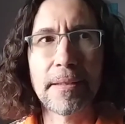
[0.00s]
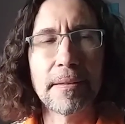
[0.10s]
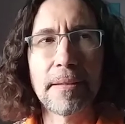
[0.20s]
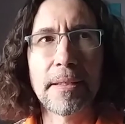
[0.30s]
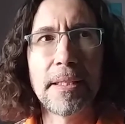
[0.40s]

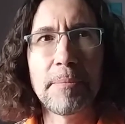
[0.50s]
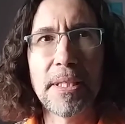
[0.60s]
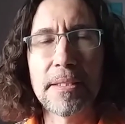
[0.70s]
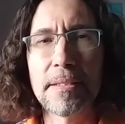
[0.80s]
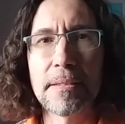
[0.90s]
like he
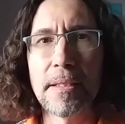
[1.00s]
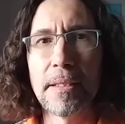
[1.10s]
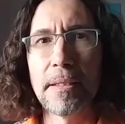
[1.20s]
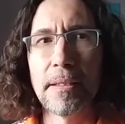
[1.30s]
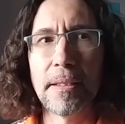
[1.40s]
meets
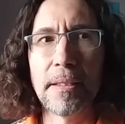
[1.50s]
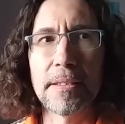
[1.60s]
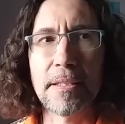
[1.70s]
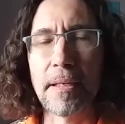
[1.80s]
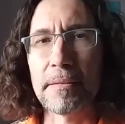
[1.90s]

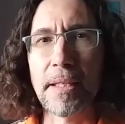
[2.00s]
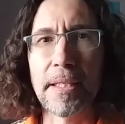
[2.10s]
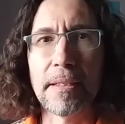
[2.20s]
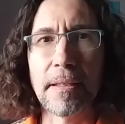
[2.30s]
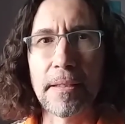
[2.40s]
John
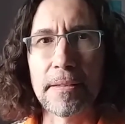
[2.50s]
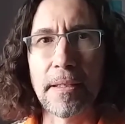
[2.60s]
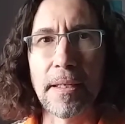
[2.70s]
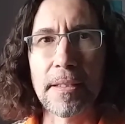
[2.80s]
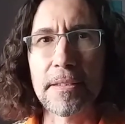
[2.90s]
Lennon on a
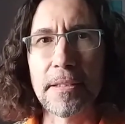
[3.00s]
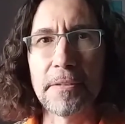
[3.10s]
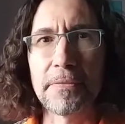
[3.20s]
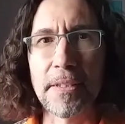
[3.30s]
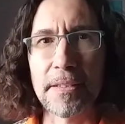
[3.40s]
talk show,
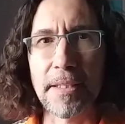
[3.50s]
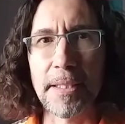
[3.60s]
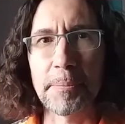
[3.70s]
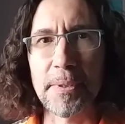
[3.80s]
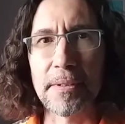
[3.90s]
for
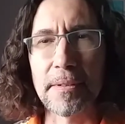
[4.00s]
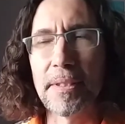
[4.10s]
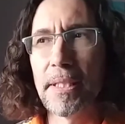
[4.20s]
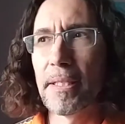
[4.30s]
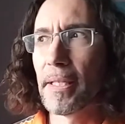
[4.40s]
example,
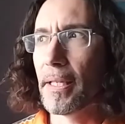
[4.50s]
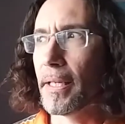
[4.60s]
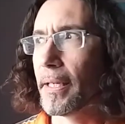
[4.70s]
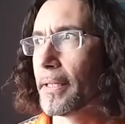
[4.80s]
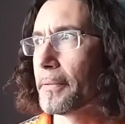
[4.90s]

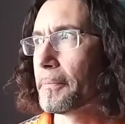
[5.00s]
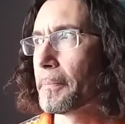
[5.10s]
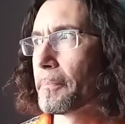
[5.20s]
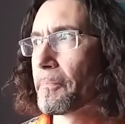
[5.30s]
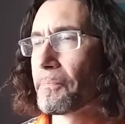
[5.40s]
um,
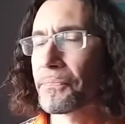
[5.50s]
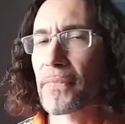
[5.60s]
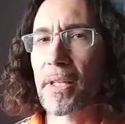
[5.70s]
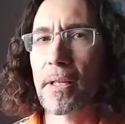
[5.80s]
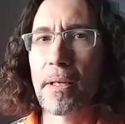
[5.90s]

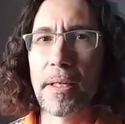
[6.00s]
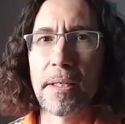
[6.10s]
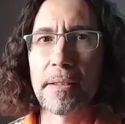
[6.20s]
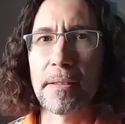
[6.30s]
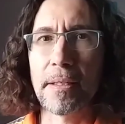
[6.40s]

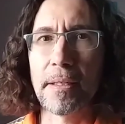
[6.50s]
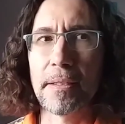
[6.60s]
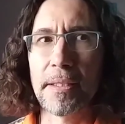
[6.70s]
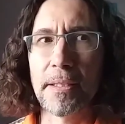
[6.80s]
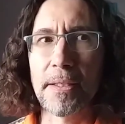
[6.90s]
and
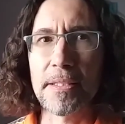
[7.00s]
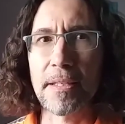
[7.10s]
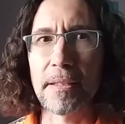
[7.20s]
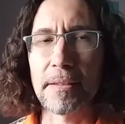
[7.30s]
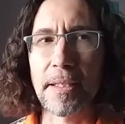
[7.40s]

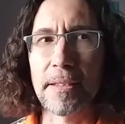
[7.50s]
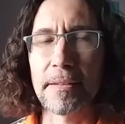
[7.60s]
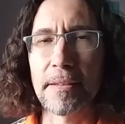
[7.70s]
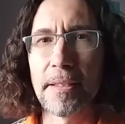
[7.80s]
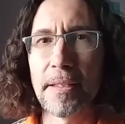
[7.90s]
John
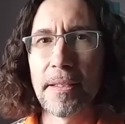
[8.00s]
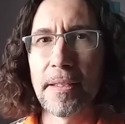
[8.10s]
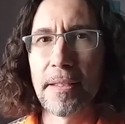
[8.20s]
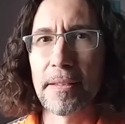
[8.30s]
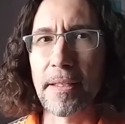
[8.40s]
Lennon
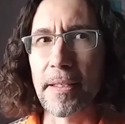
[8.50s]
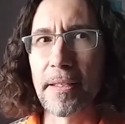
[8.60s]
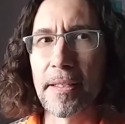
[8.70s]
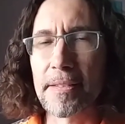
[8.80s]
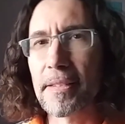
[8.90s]
like
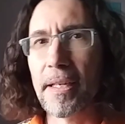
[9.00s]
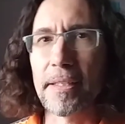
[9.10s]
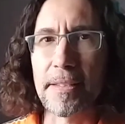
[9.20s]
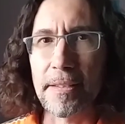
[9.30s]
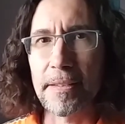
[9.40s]
gets the
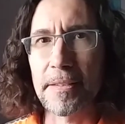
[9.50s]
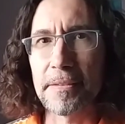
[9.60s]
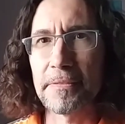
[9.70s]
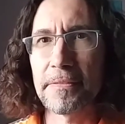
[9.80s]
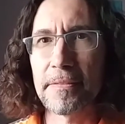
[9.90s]
idea
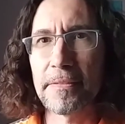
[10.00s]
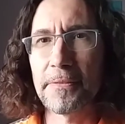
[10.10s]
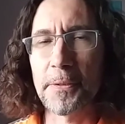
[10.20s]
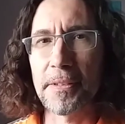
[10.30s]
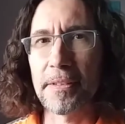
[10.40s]

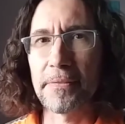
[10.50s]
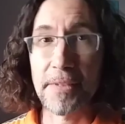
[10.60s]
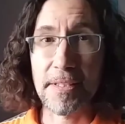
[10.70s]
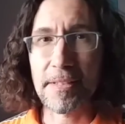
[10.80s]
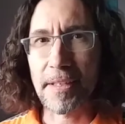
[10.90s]
for
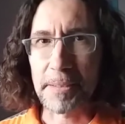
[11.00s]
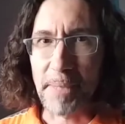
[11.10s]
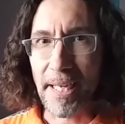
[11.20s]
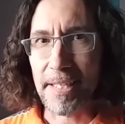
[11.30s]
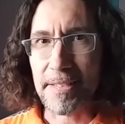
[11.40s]
the song
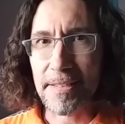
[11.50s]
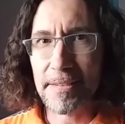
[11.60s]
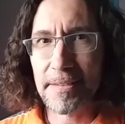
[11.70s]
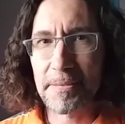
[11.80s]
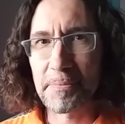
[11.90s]

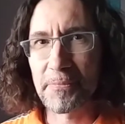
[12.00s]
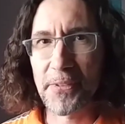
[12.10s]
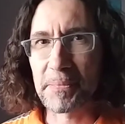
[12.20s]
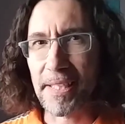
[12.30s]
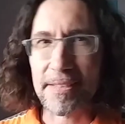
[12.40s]
Imagine
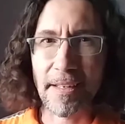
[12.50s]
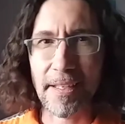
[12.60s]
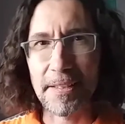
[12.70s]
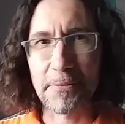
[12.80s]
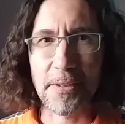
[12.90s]
from like
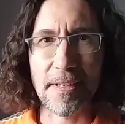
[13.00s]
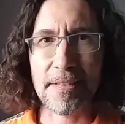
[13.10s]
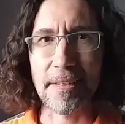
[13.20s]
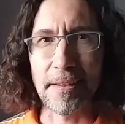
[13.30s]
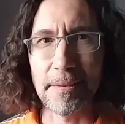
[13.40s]
talking to
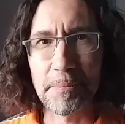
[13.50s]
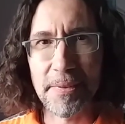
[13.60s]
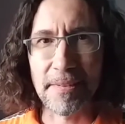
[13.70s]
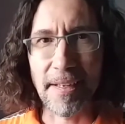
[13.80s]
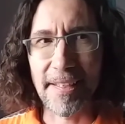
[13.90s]
Forrest Gump,
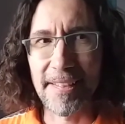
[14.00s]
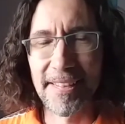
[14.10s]
right?